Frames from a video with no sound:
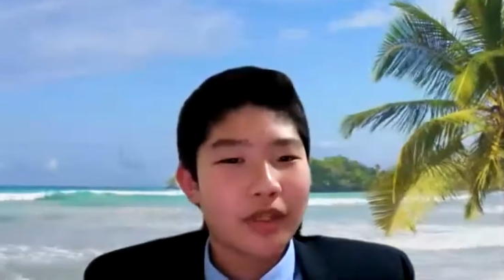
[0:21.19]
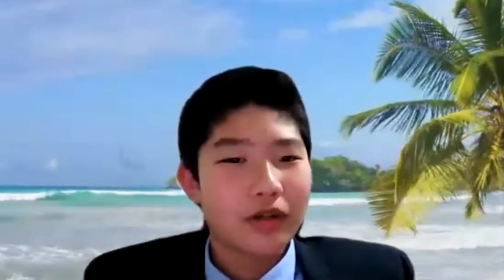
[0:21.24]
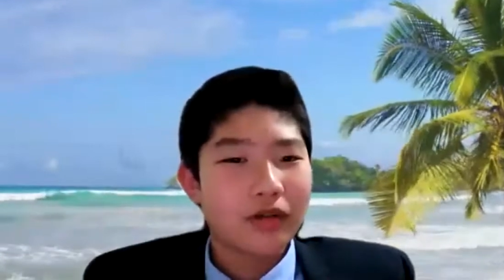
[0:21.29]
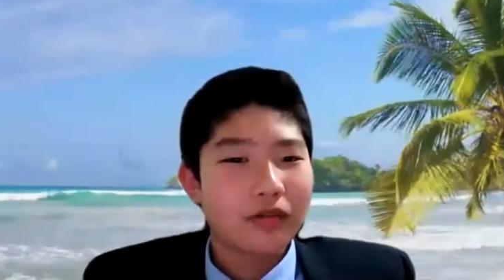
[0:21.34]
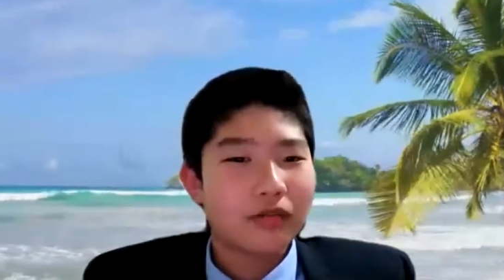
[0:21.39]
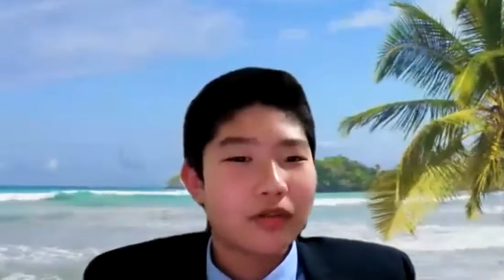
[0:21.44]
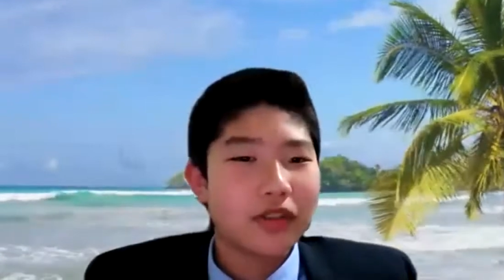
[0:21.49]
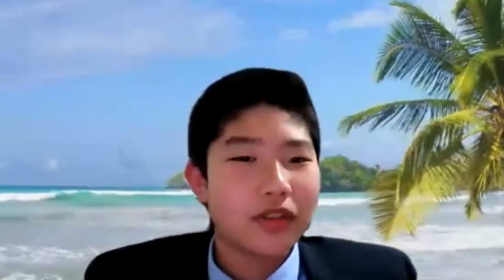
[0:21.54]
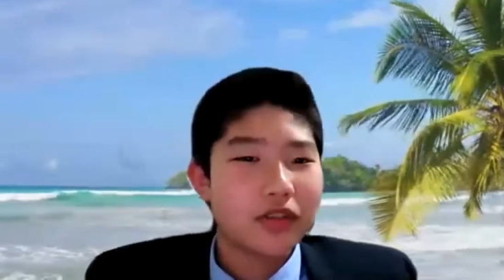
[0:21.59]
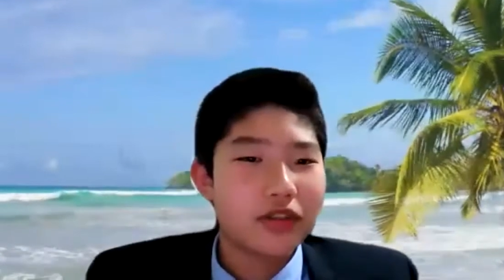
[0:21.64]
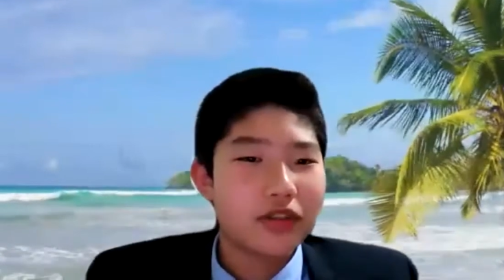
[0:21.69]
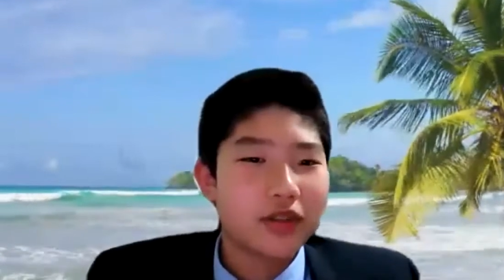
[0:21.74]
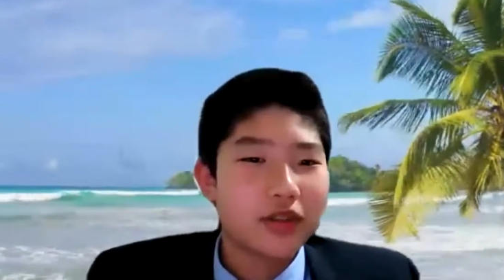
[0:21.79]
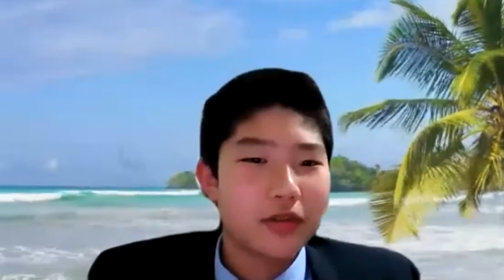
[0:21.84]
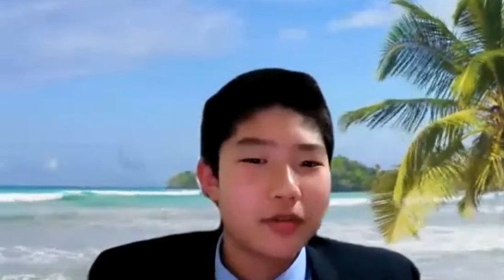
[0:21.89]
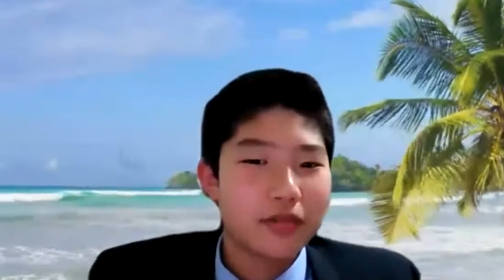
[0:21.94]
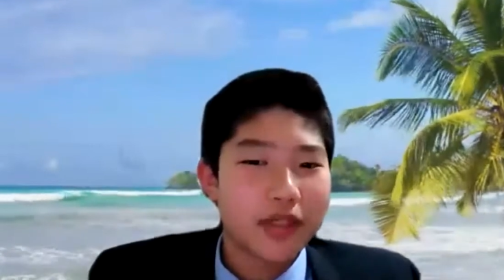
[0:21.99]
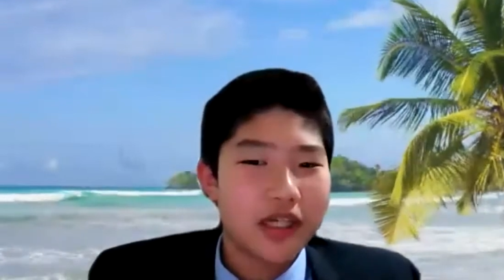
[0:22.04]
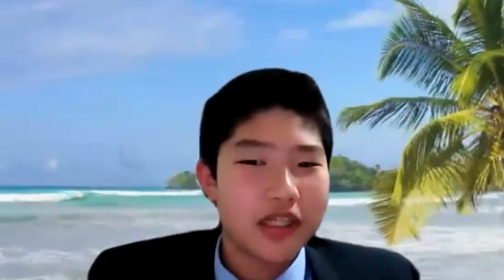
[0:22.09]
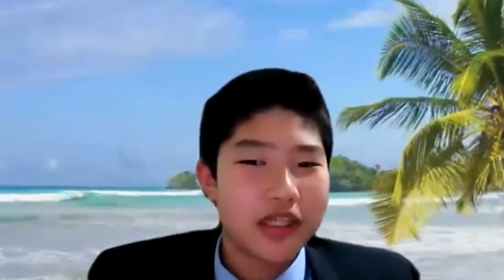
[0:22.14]
run to the
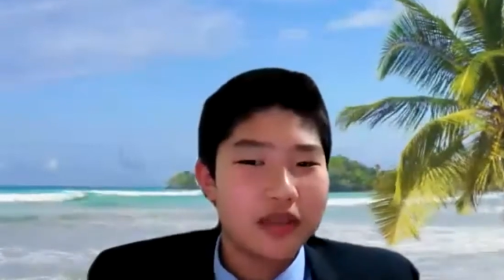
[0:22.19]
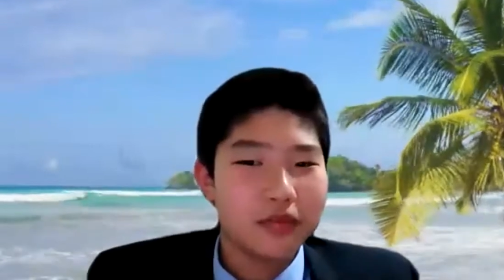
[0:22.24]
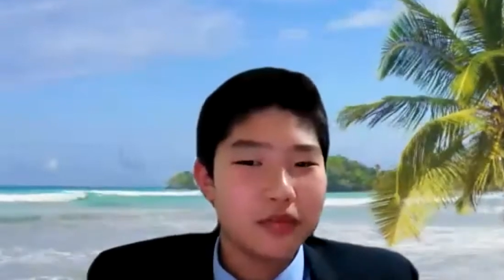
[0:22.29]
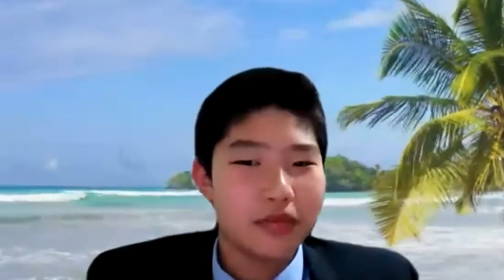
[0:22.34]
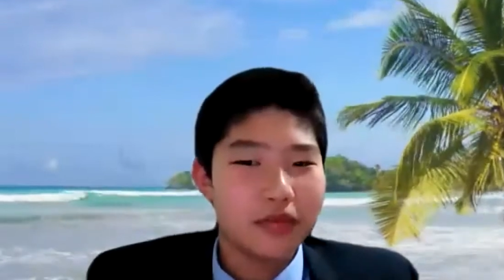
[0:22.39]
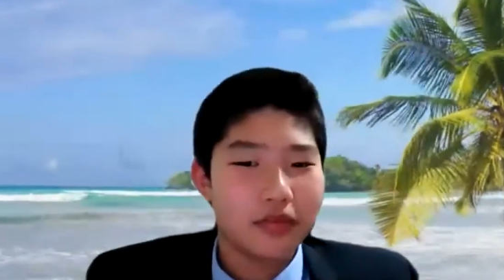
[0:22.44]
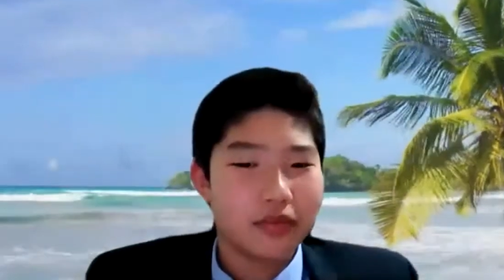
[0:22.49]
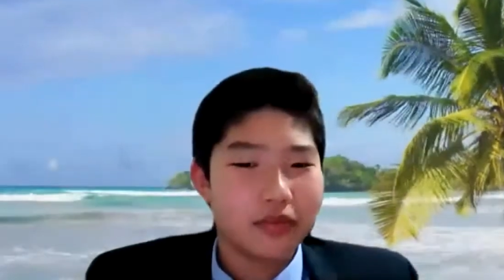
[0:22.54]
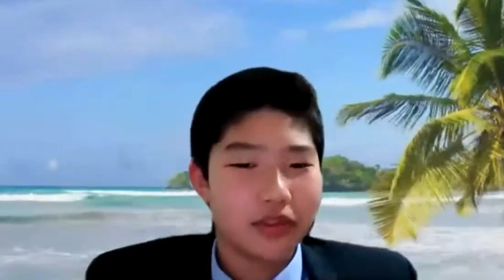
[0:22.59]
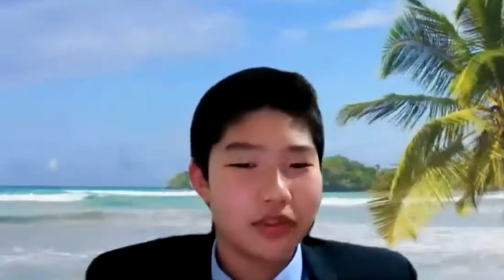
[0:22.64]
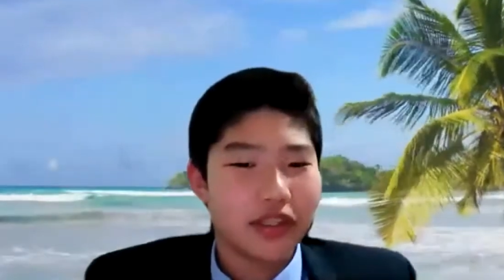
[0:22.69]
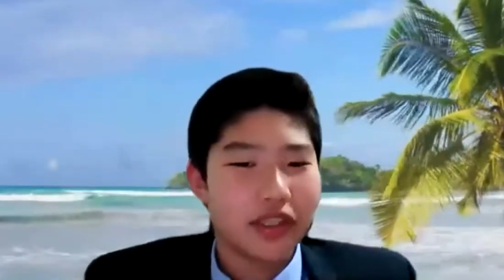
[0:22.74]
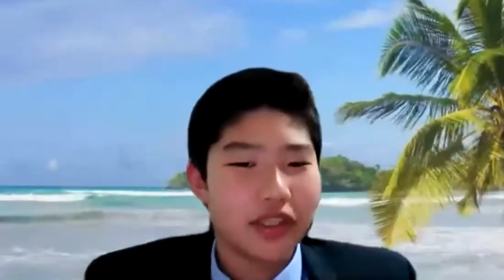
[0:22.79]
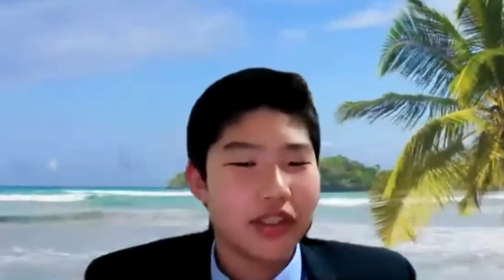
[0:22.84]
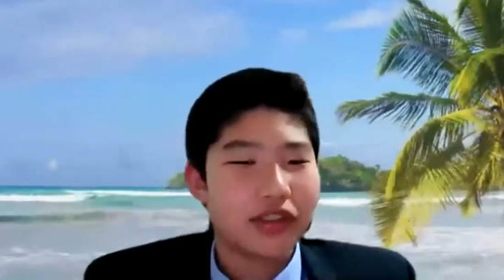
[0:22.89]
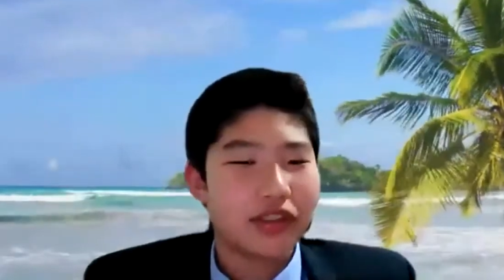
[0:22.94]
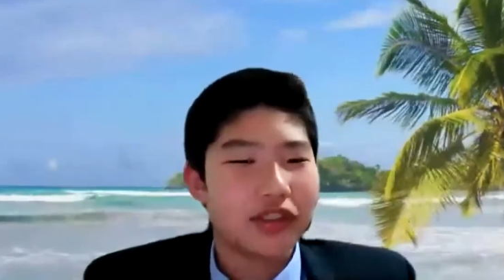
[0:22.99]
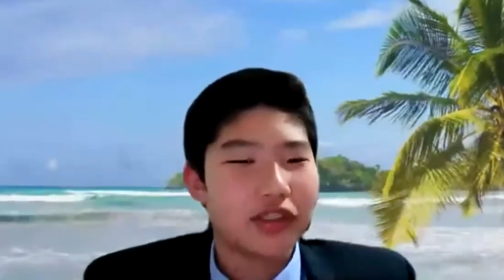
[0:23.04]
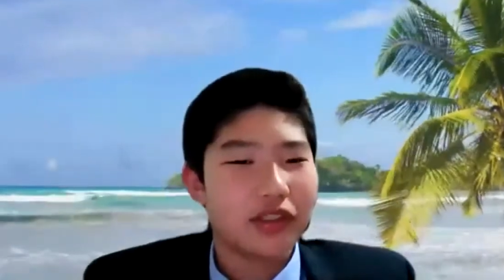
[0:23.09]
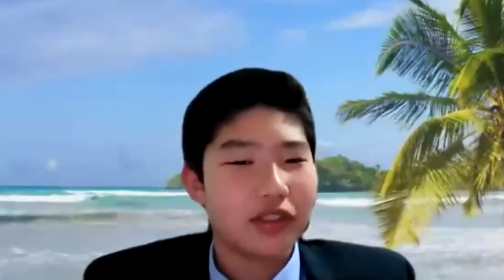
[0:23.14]
bread
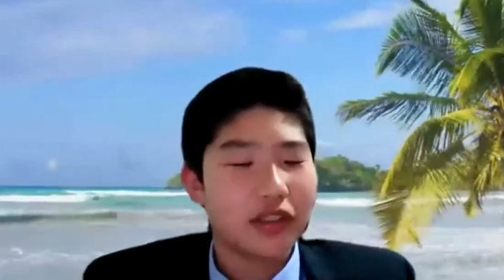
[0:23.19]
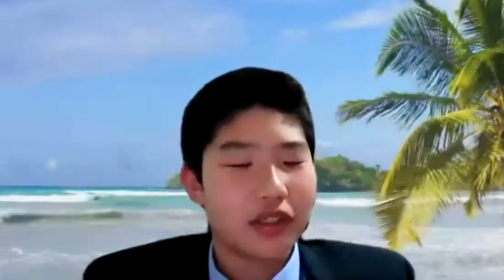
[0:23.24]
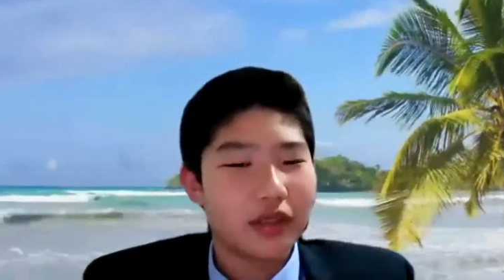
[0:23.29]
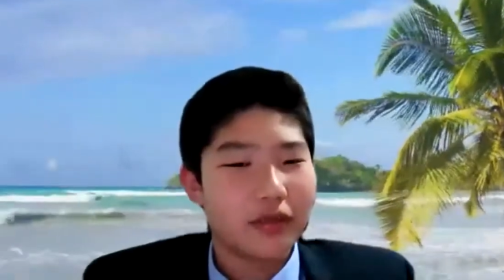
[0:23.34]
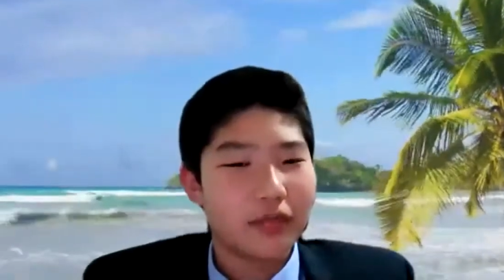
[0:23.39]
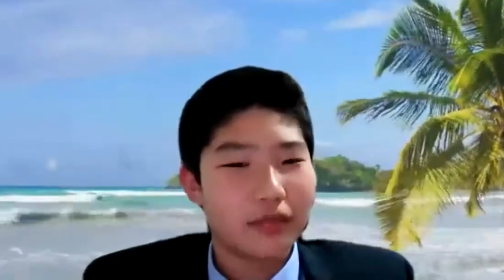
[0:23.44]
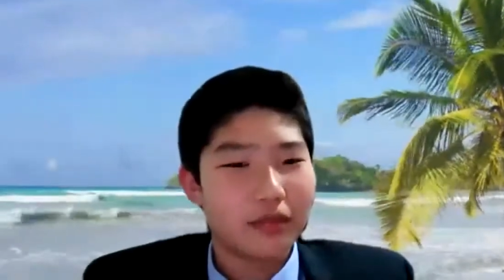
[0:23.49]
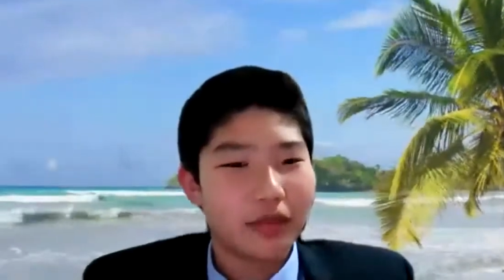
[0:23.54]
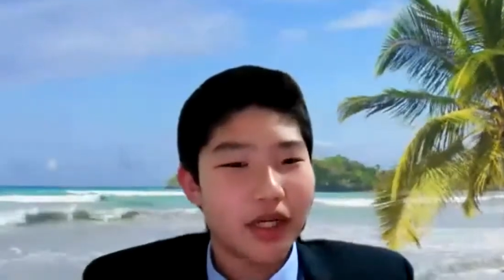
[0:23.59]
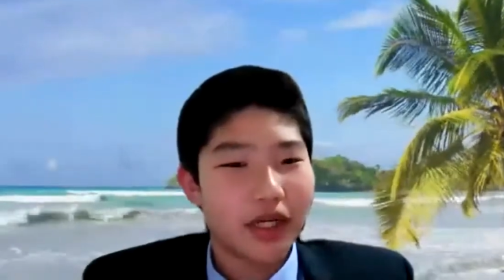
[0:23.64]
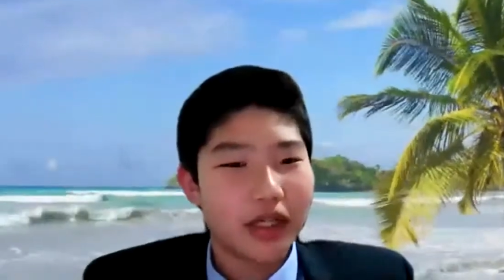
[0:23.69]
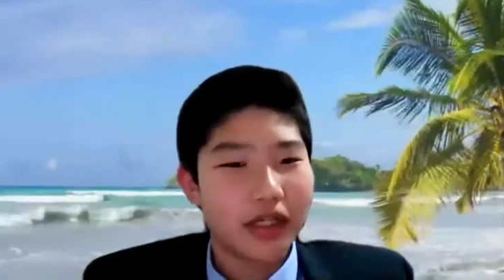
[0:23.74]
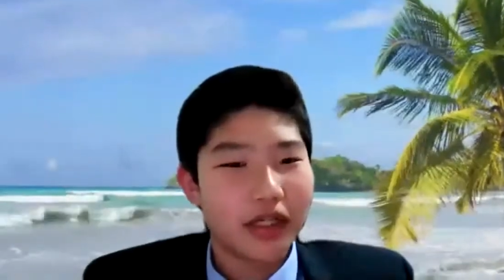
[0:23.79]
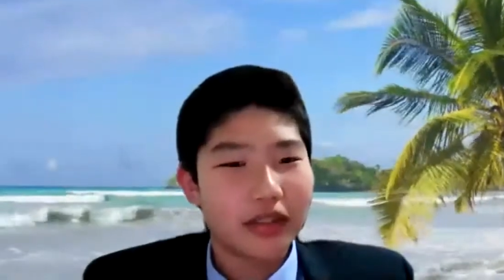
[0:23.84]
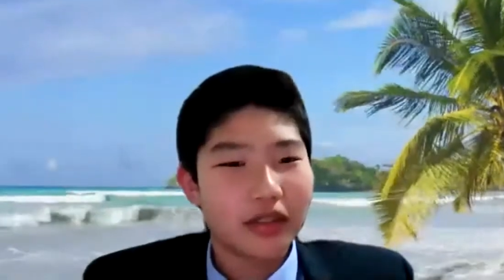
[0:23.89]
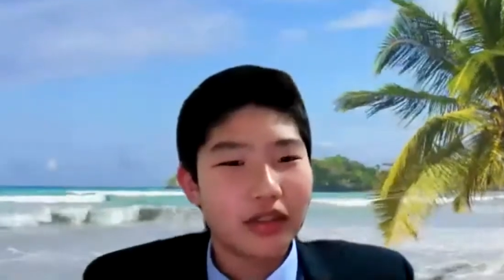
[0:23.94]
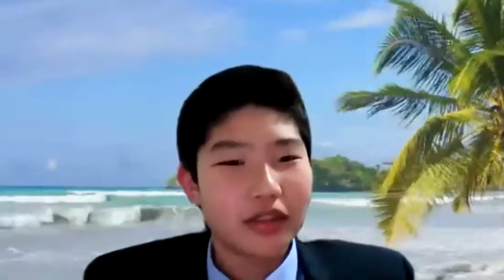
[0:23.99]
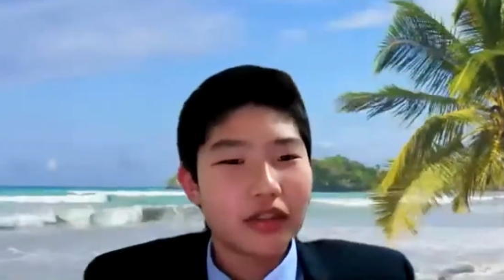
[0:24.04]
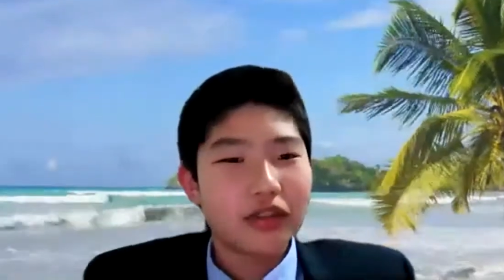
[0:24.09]
section and buy